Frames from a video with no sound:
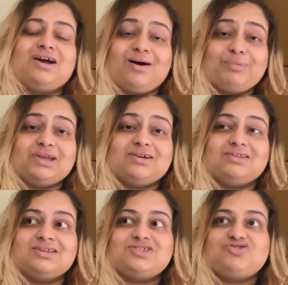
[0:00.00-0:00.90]
coming here,
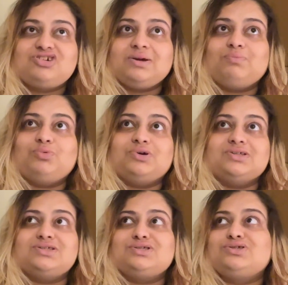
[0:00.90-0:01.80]
this trip
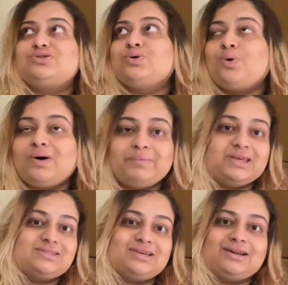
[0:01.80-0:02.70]
was so
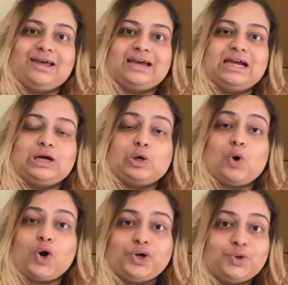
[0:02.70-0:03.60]
amazing. Like, I
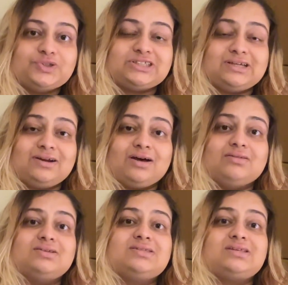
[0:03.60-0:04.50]
got to see
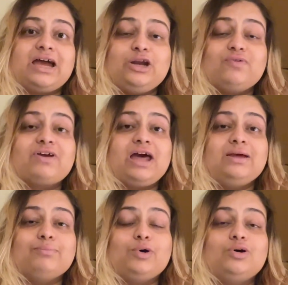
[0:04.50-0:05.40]
another side of
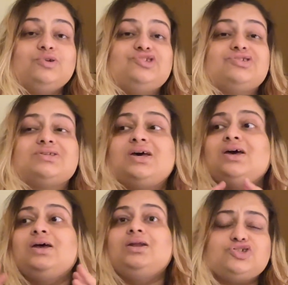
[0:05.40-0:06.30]
Kalimpong, which is
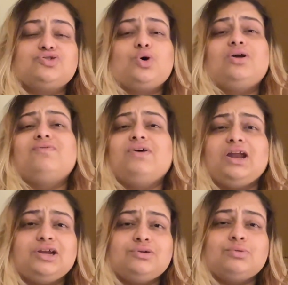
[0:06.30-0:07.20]
just not
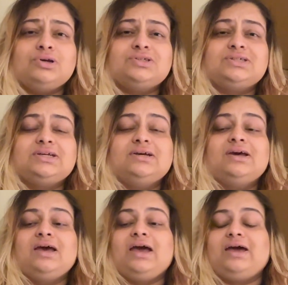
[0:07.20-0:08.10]
very touristy.
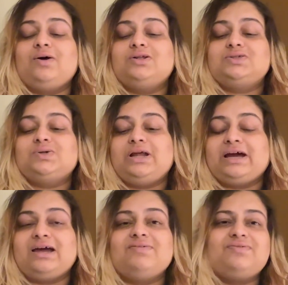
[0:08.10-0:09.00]
And also,
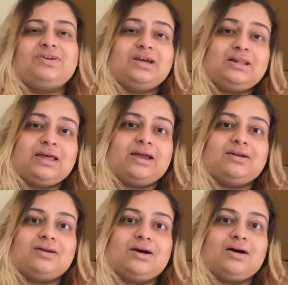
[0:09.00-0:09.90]
like, I feel
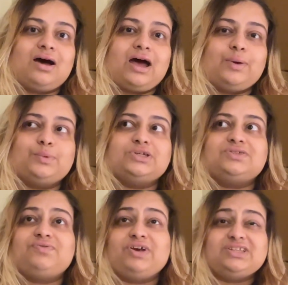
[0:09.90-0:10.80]
that I
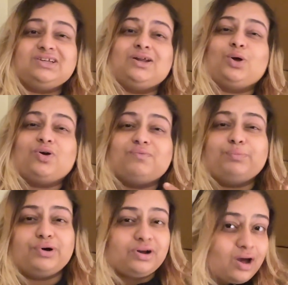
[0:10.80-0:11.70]
was facing a lot of
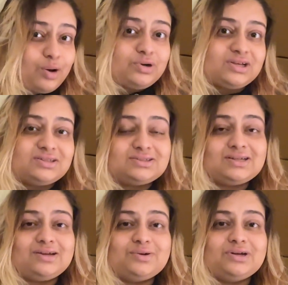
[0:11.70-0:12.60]
burnout in
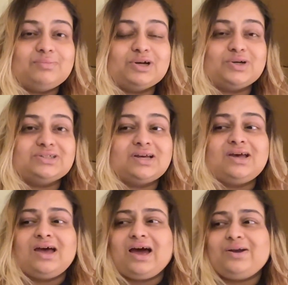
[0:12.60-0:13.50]
Siliguri because
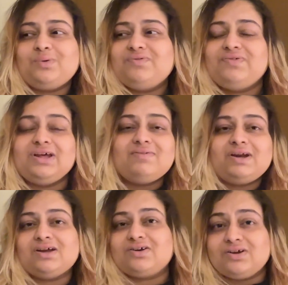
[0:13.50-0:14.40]
I don't feel
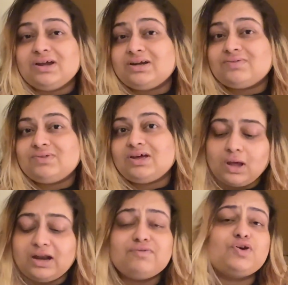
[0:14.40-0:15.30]
very creative there.
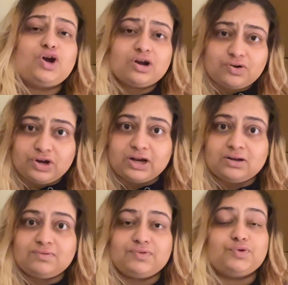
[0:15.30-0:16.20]
And if you're a
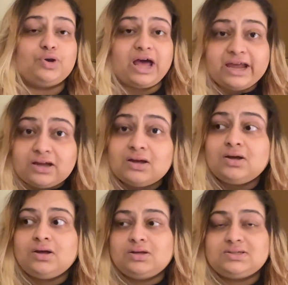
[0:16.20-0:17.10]
creative, if you like
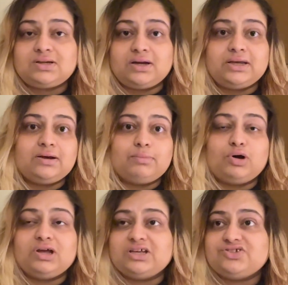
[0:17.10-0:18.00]
studying
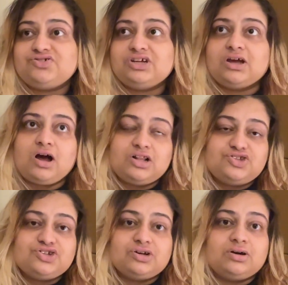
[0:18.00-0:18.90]
about history,
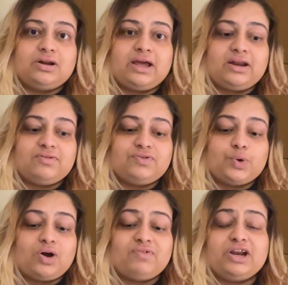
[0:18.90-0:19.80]
culture, and if
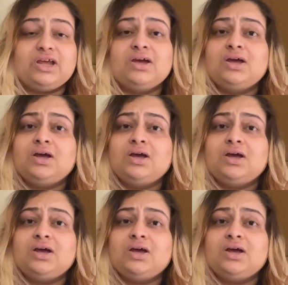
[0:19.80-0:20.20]
you are very